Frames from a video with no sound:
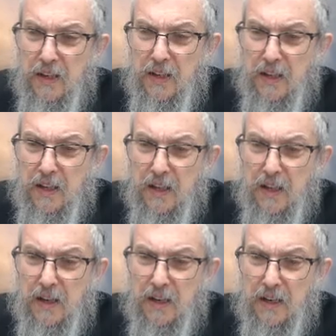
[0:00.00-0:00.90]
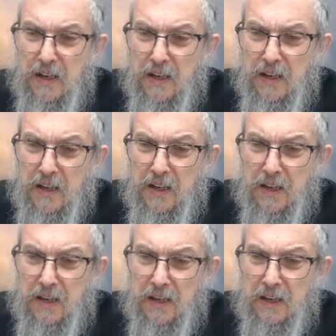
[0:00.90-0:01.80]

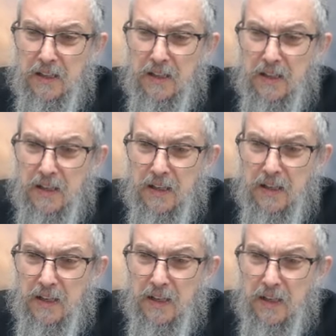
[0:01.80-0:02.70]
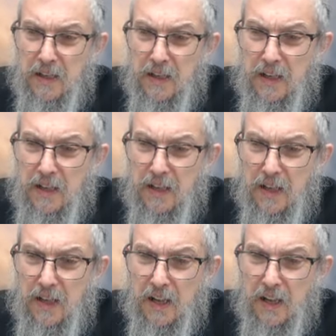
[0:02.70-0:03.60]

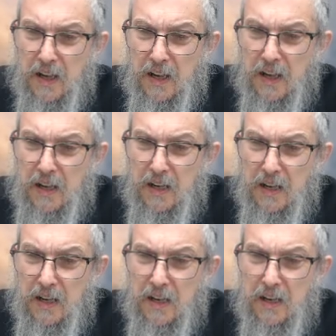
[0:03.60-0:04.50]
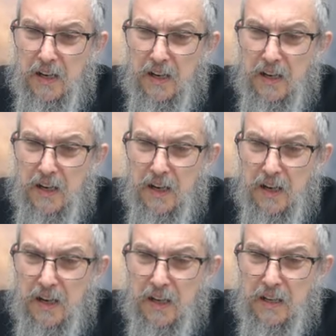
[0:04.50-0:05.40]

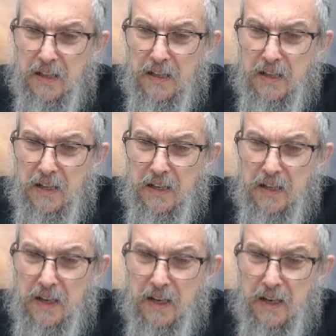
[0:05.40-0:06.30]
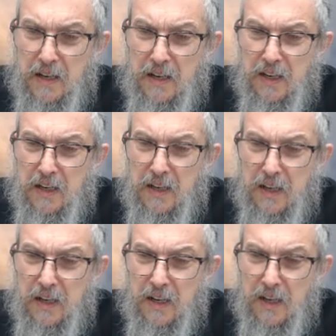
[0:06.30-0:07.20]

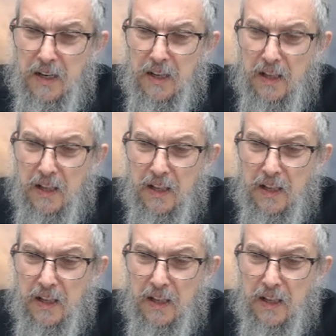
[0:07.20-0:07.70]
Nobody speaks.